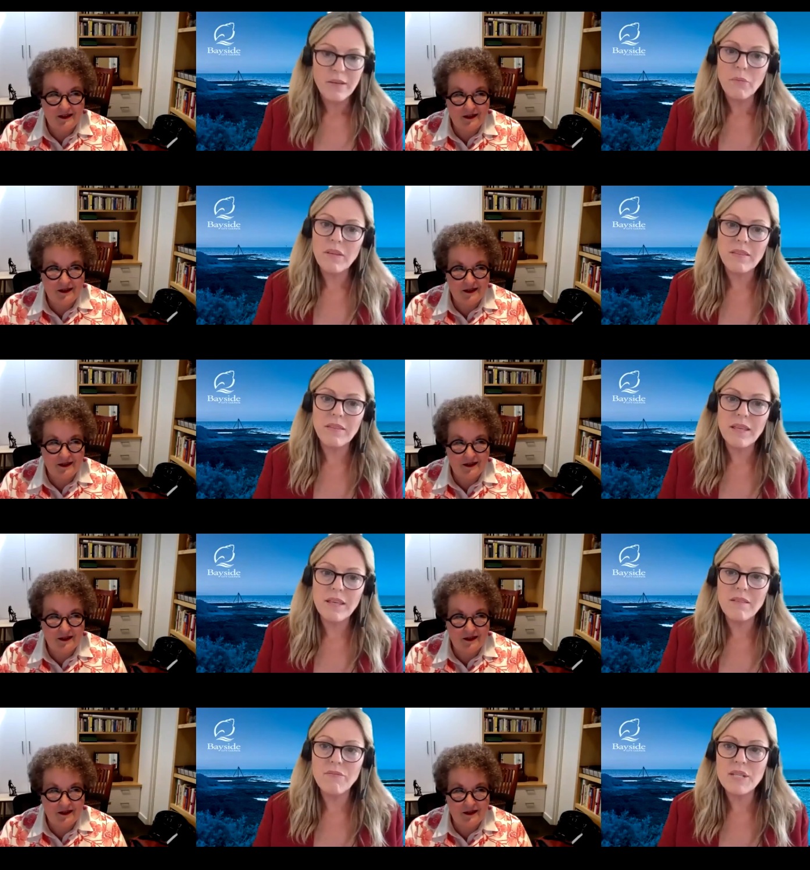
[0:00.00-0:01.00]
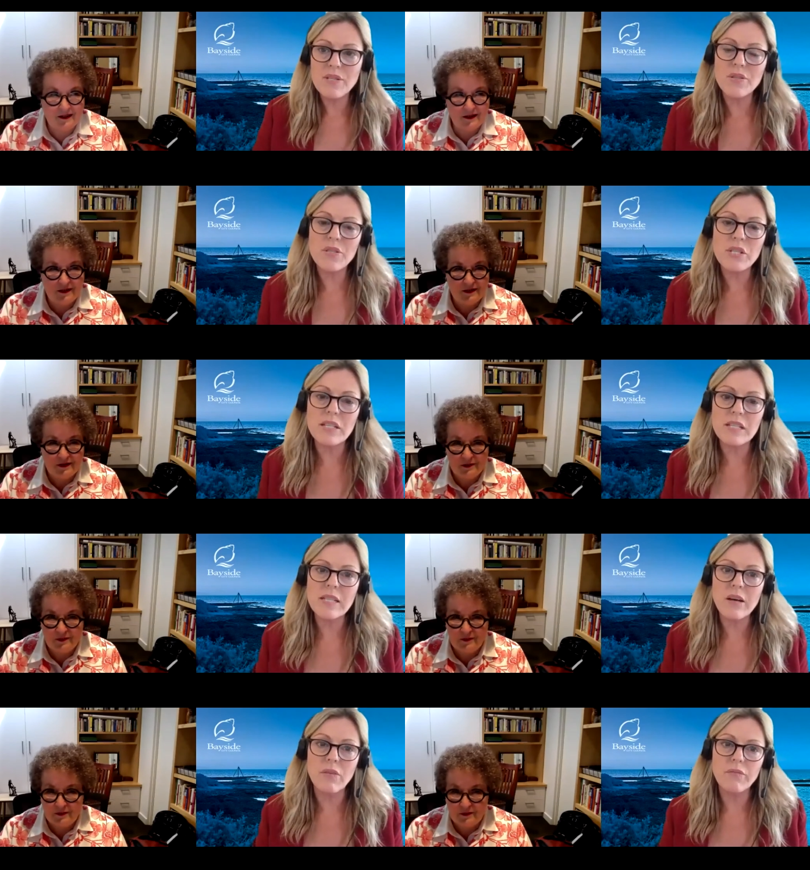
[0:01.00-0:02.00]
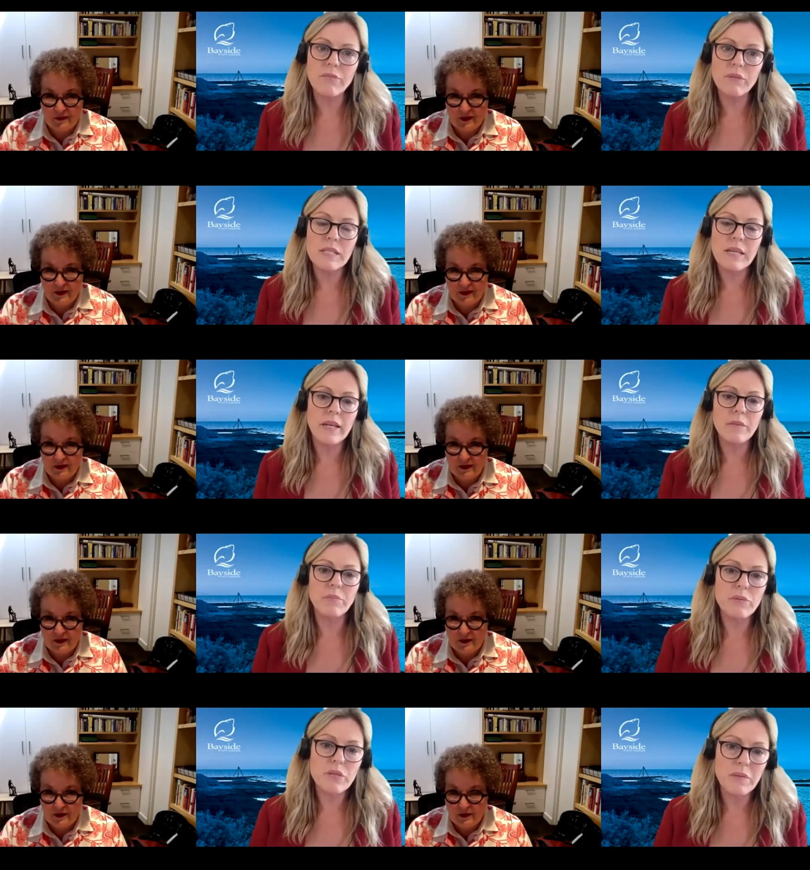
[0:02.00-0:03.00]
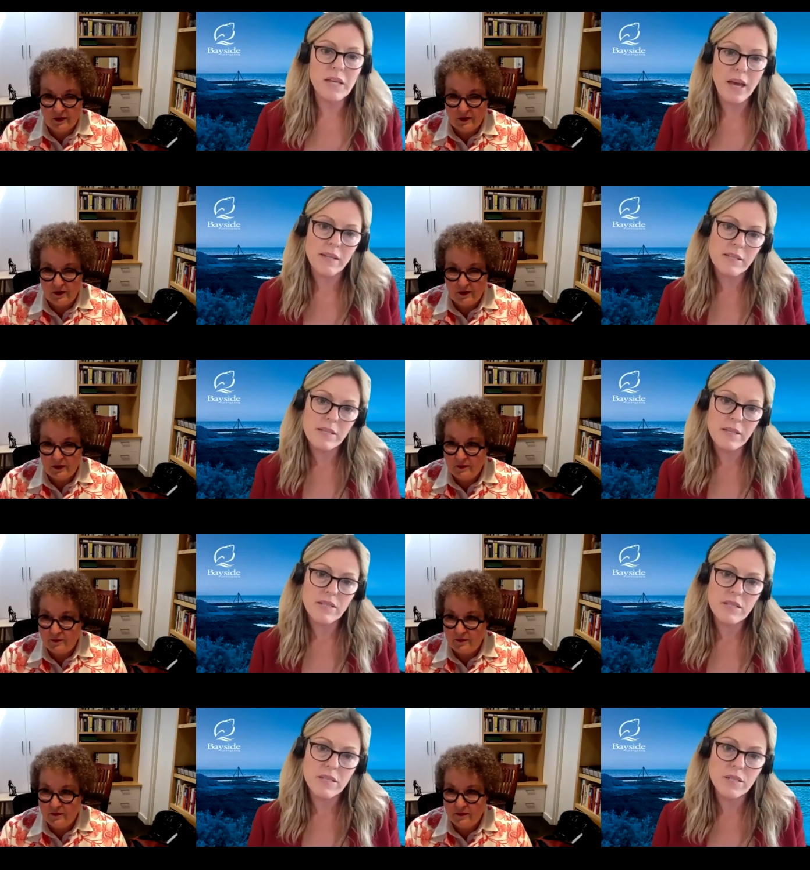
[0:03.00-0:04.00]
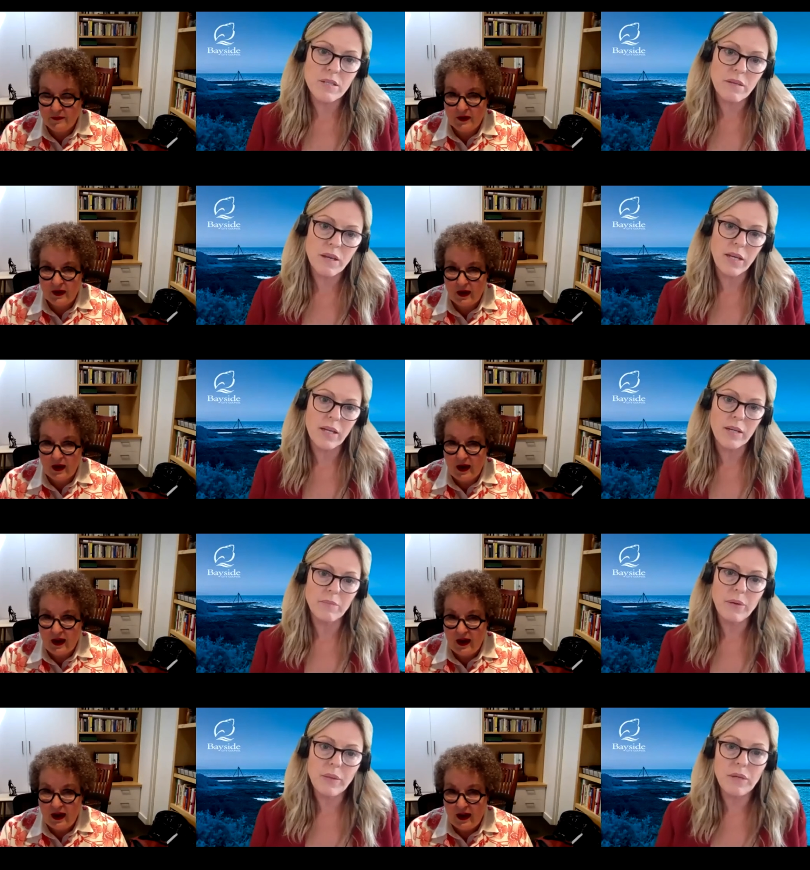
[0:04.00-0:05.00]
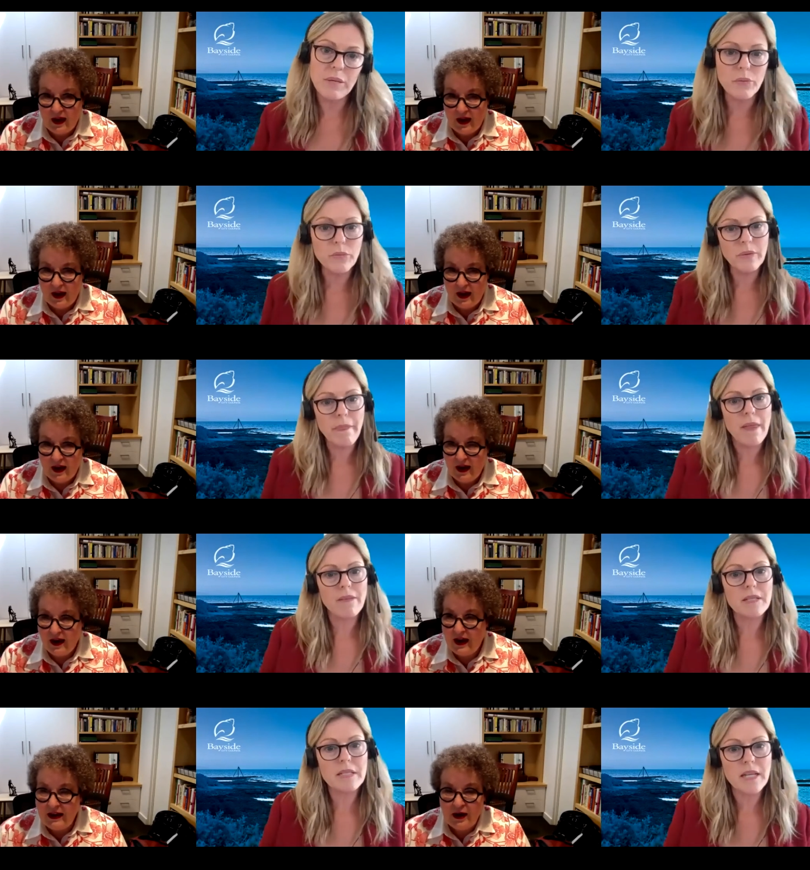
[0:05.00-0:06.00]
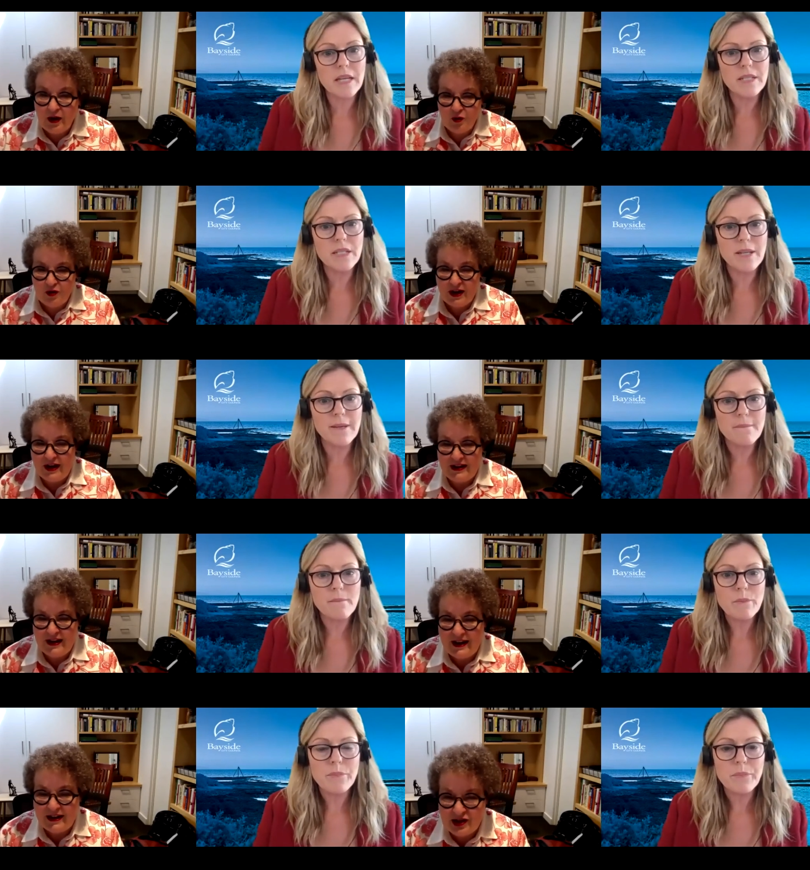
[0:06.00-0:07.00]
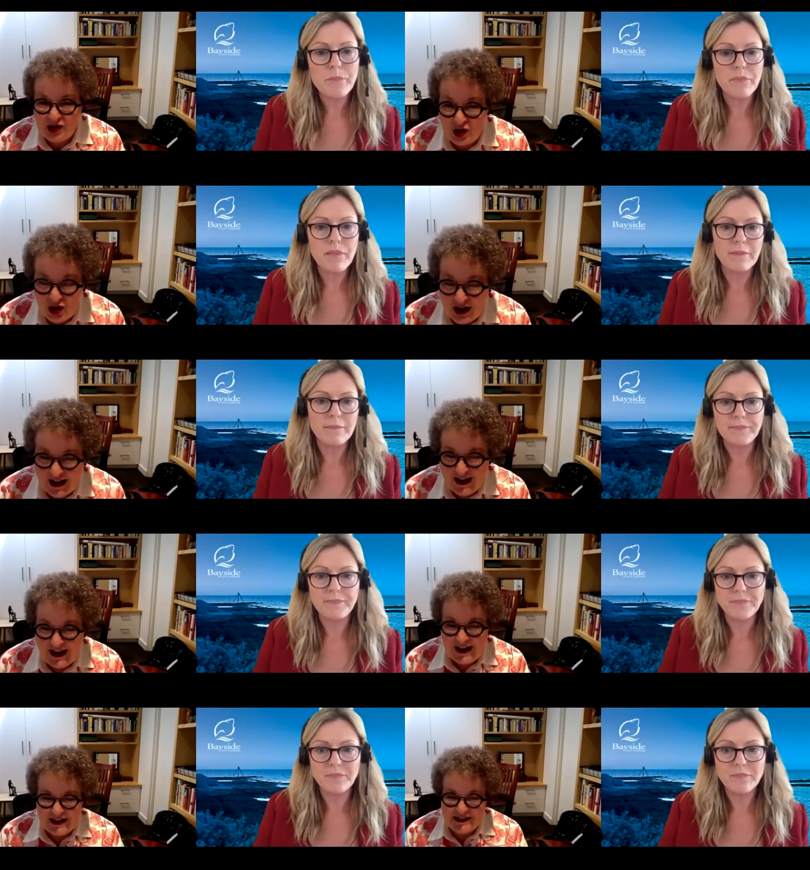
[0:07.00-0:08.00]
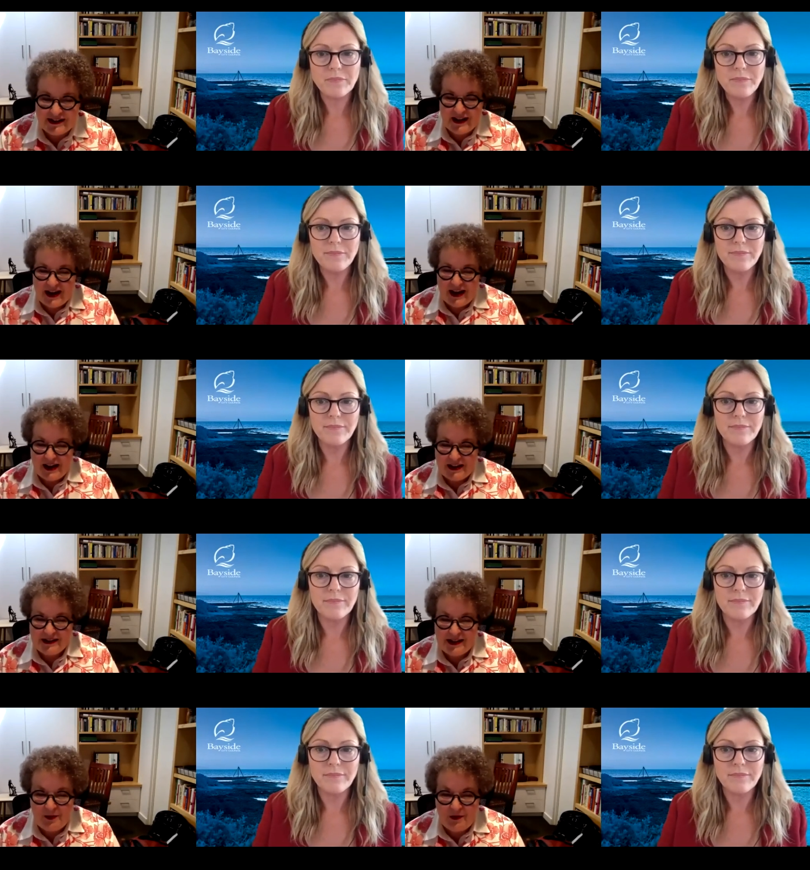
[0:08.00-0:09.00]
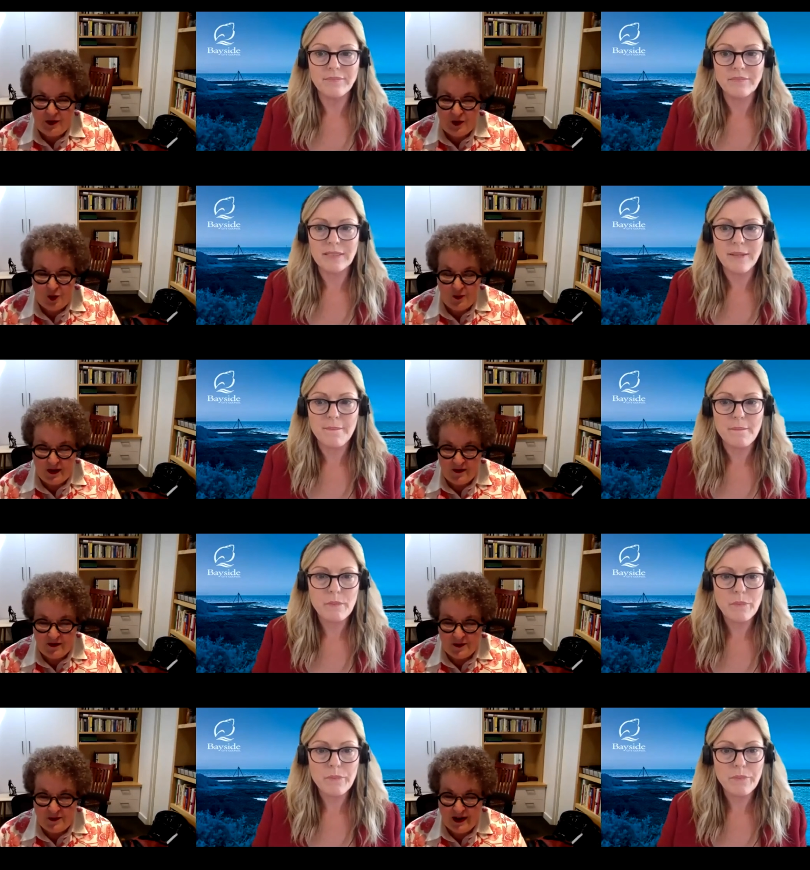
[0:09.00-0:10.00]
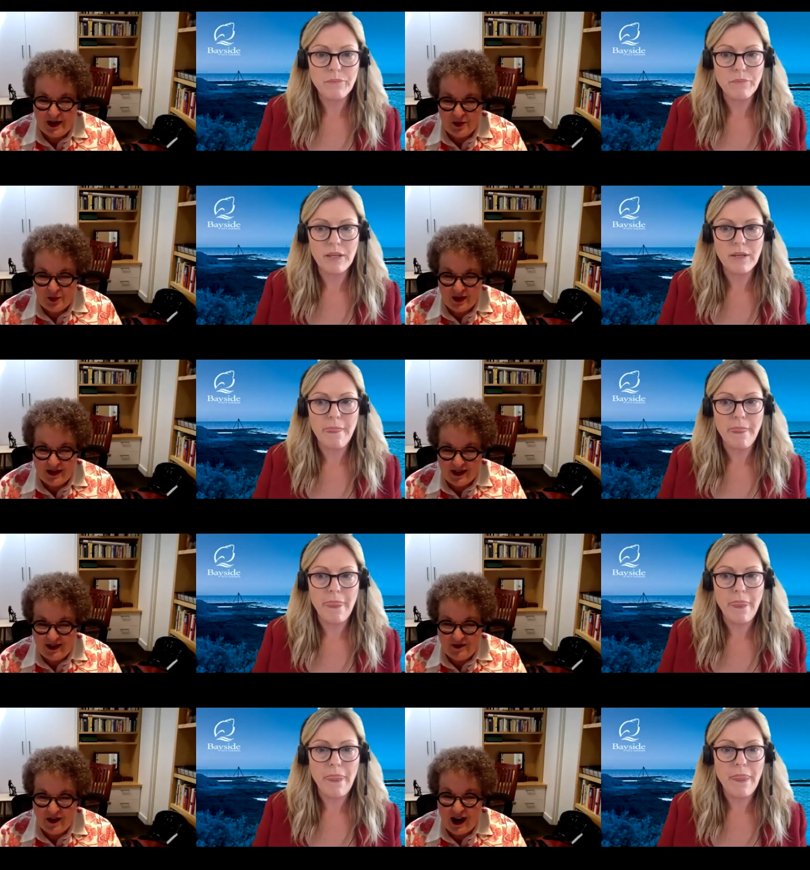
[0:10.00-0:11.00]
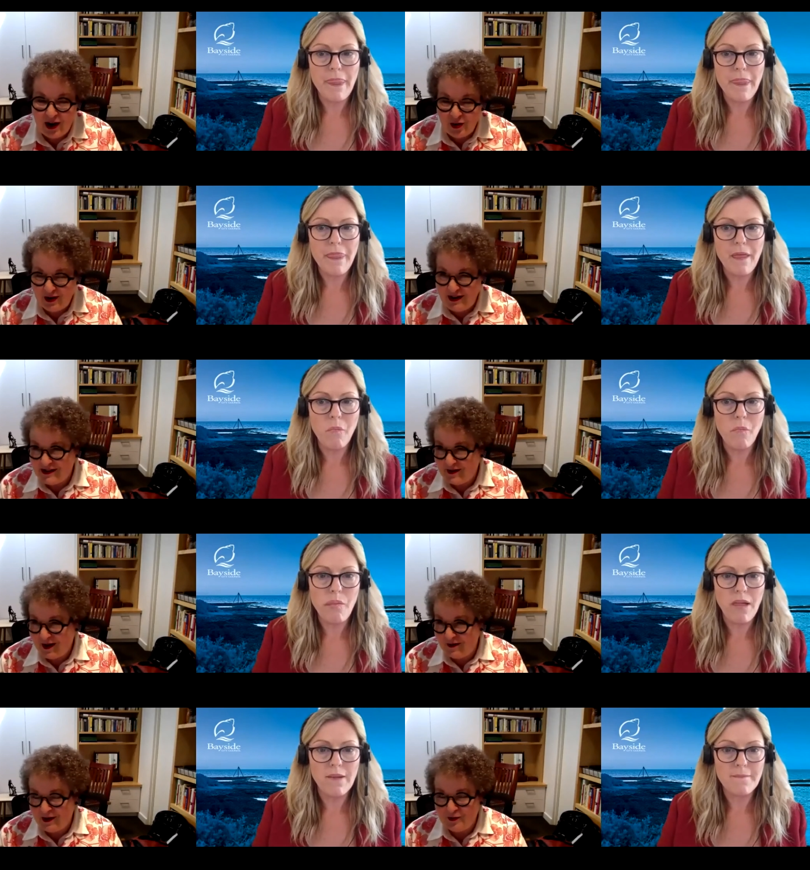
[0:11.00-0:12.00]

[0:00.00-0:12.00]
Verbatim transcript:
Speaker 1: with the research itself, was that able to be accessed um, by people?
Speaker 2: Look, it, it certainly is some of you will be familiar with the vagaries of having